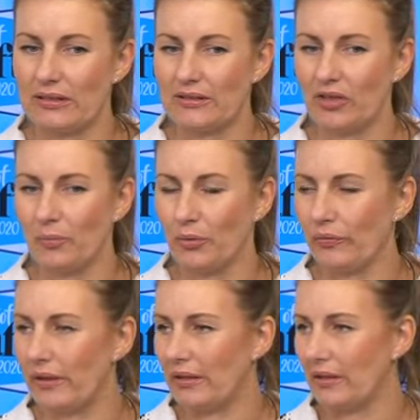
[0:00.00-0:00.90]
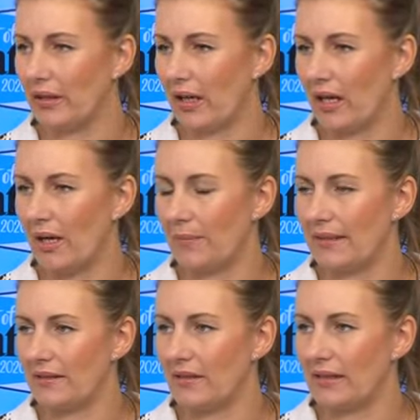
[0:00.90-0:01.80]
it's not moving, um,
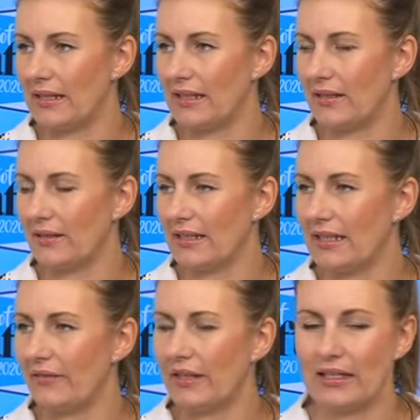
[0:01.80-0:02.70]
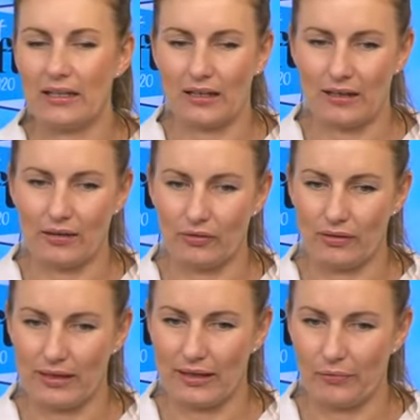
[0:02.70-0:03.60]
isn't the TV, and it
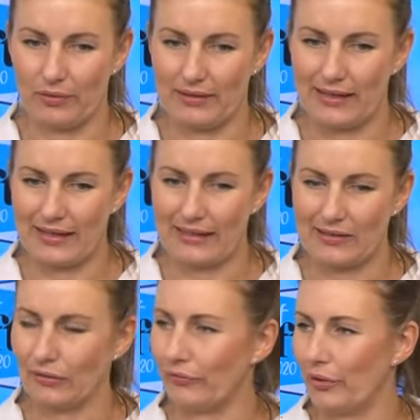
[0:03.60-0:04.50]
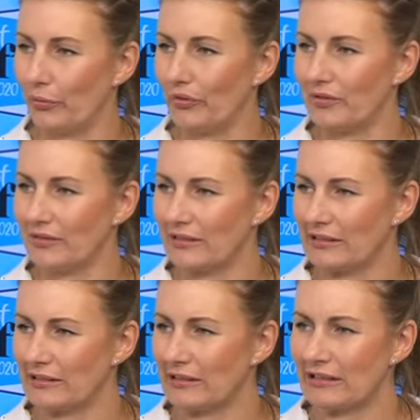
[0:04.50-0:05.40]
looks like everybody's saying it's still frozen.
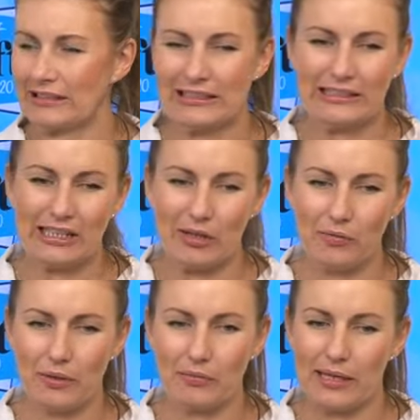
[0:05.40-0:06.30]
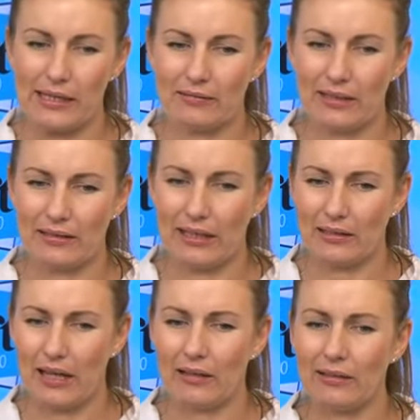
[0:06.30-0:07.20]
No, okay, well,
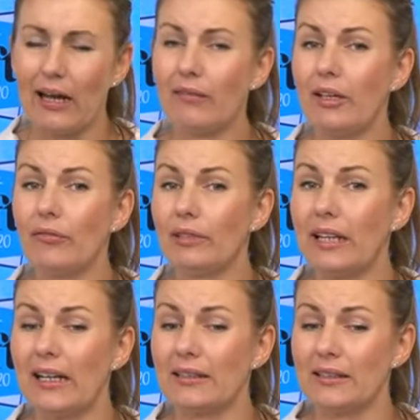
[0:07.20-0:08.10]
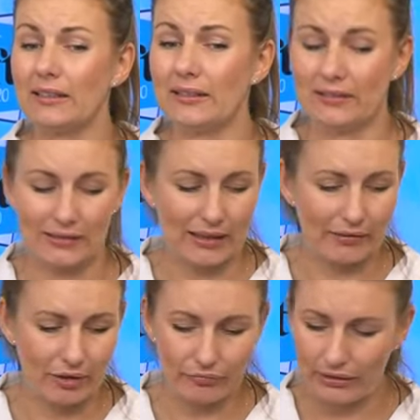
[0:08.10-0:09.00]
I'll, I'll carry on regardless,
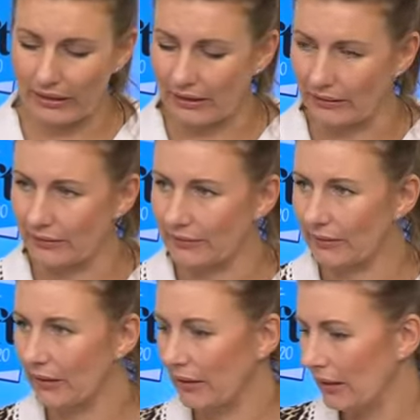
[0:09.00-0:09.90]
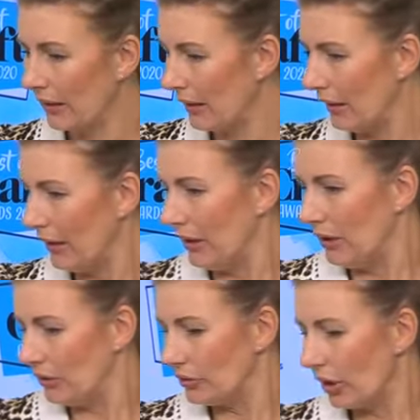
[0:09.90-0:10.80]
carry on regardless.
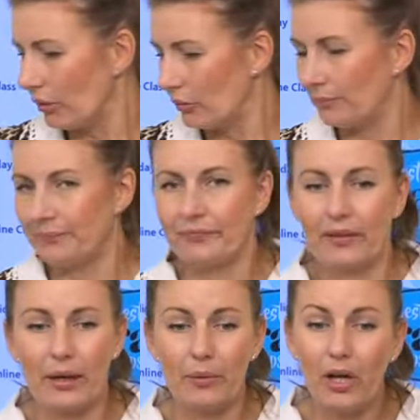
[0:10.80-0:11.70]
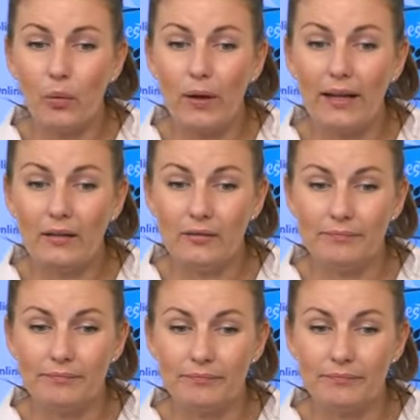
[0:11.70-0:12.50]
So, are we all well?